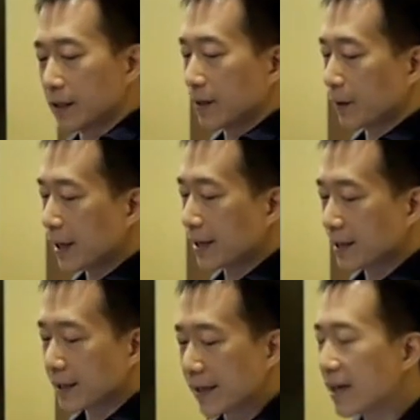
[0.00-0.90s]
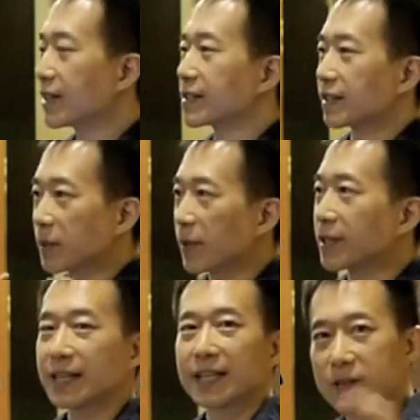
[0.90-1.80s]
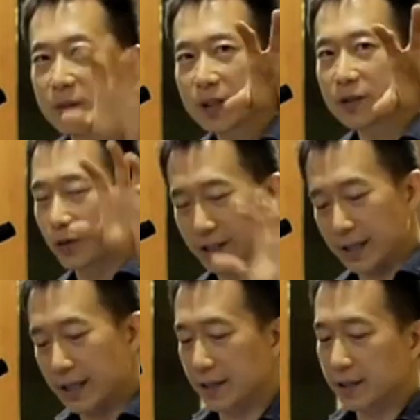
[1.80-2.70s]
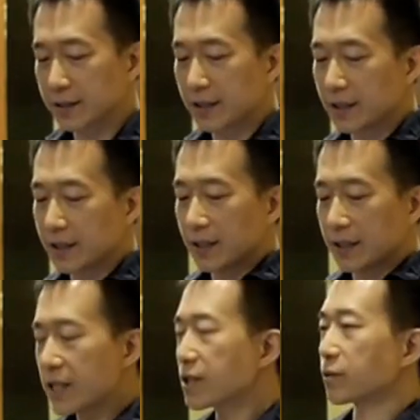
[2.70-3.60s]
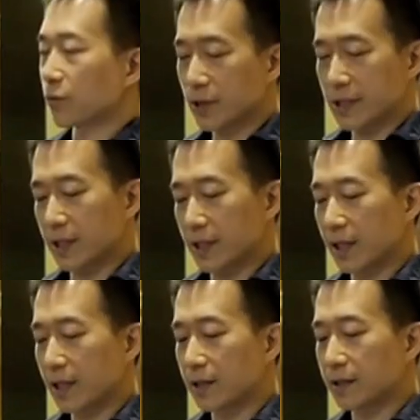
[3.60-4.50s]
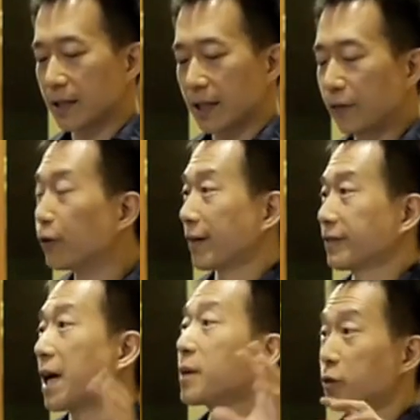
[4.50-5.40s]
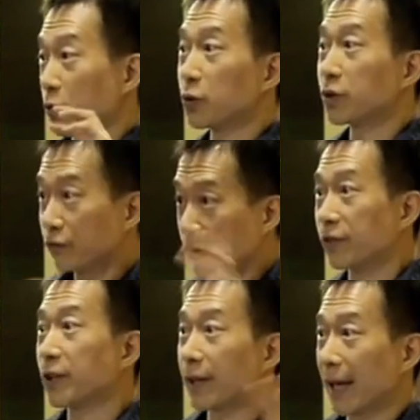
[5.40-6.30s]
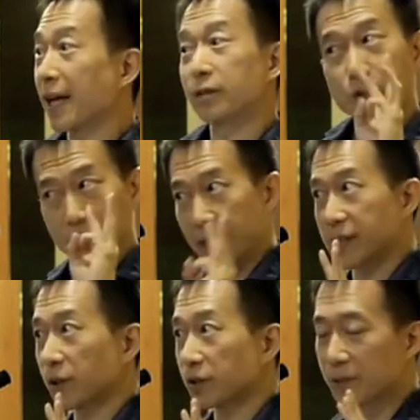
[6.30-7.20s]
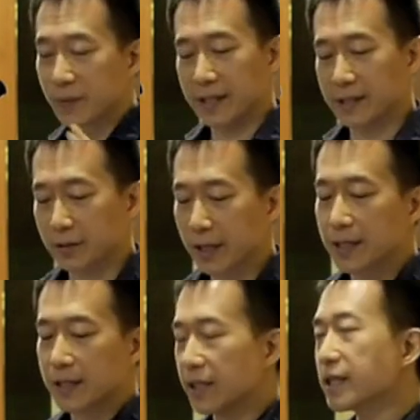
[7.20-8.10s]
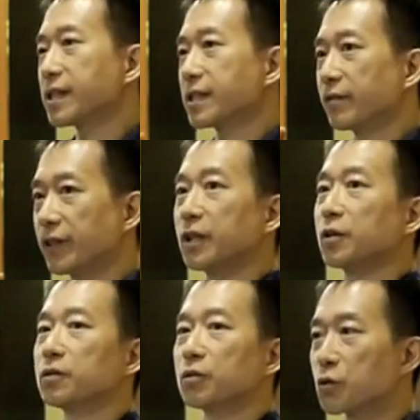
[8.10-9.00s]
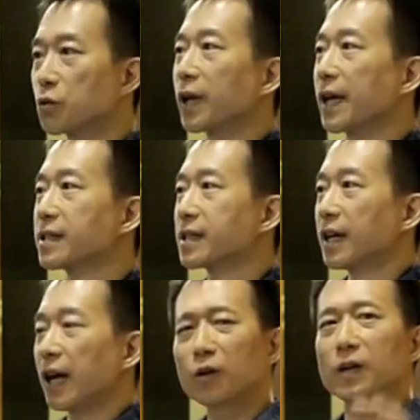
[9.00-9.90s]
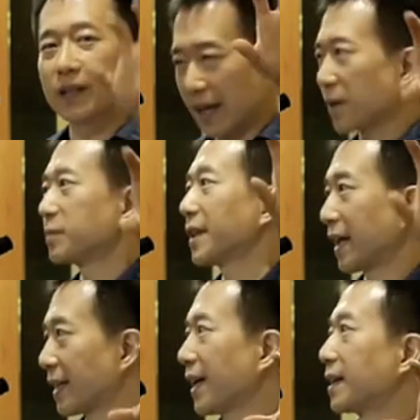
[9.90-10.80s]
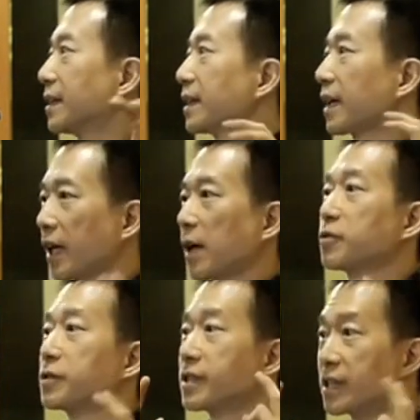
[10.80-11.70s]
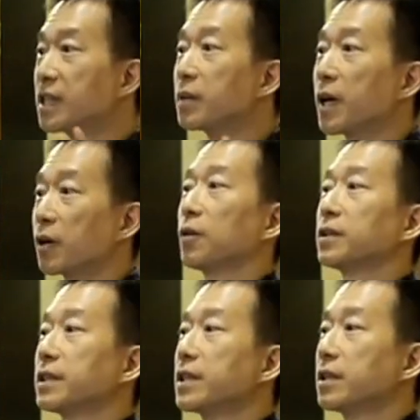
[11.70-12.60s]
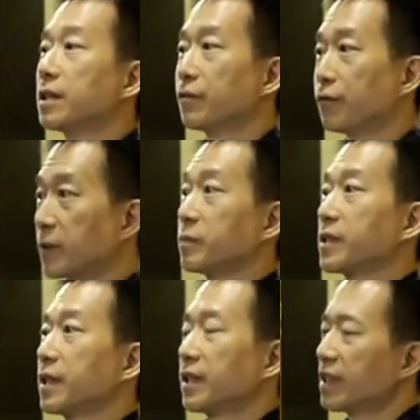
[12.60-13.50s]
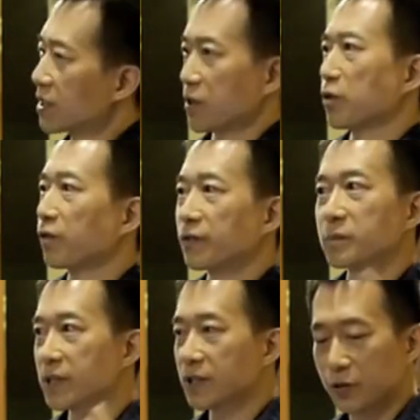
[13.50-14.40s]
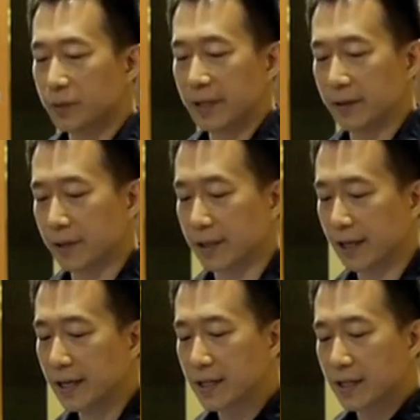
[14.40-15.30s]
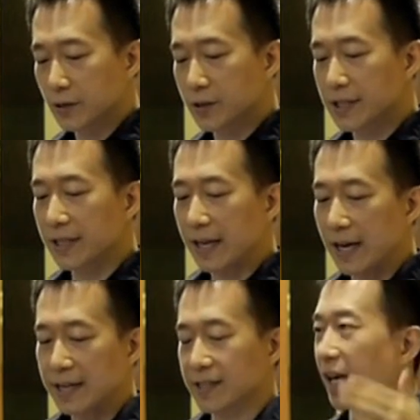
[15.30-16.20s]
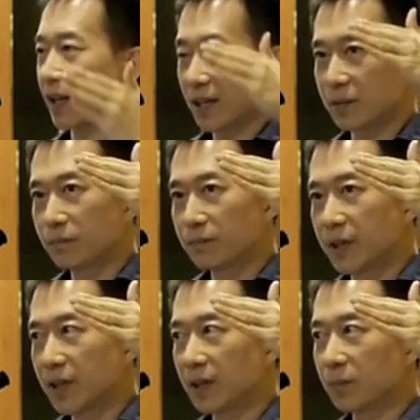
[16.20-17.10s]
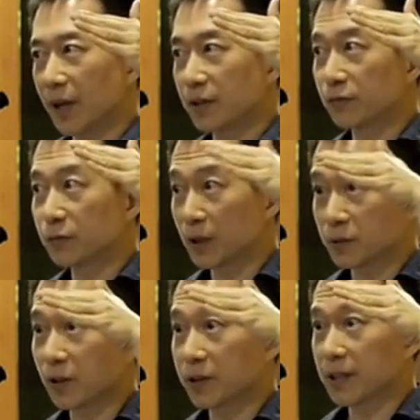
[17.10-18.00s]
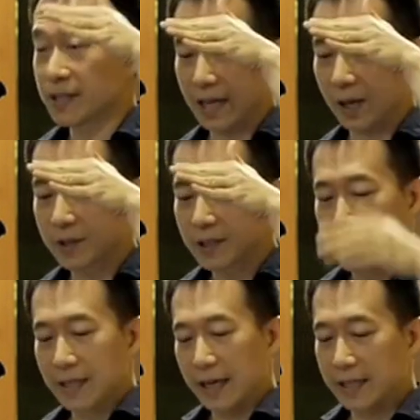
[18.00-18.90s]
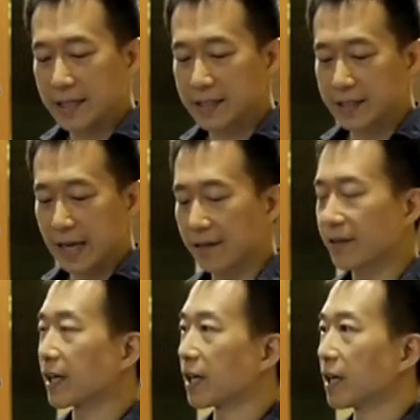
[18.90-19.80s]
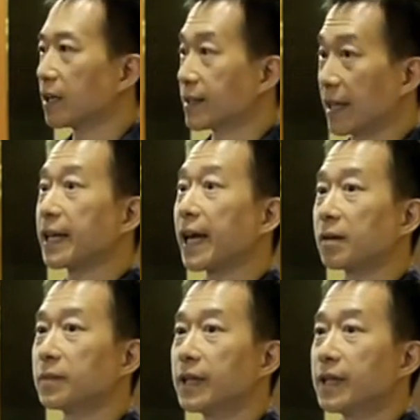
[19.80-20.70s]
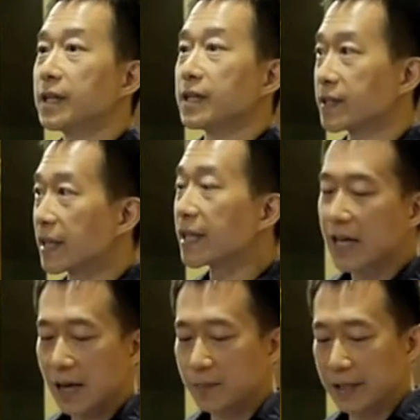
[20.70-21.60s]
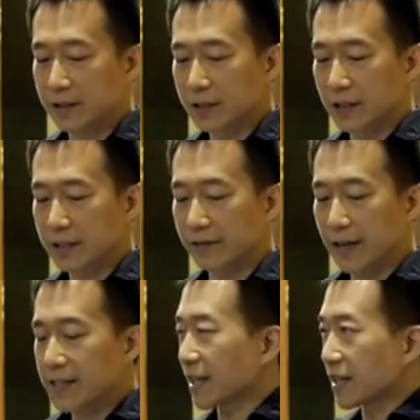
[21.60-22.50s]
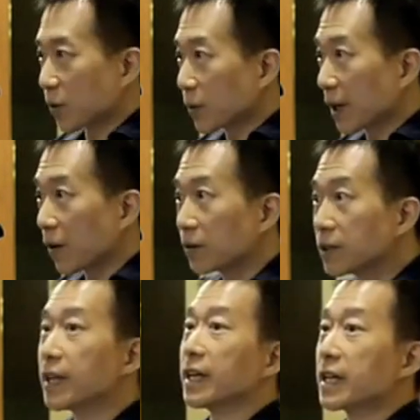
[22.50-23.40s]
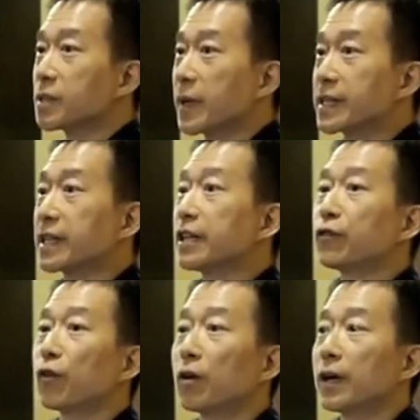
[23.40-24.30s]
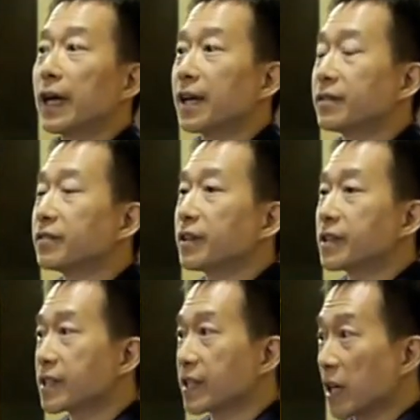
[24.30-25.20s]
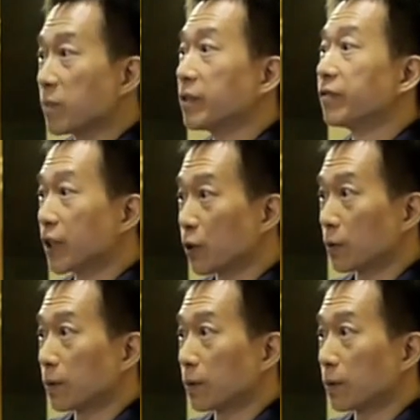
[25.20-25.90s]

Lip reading: Okay, here is the typical setup, similar to what you see here. This was if we have time, I'll show you the full video at the end, which takes about 3 minutes. Okay, this is a video to showcase how a camera like that can capture cinema quality films. This is a short film, just a 3-minute one. Okay, so you see the guy has a microphone mounted on his camera, and he's just having a steady cam. The steady cam, the device that he's holding on, is basically for having very stable video.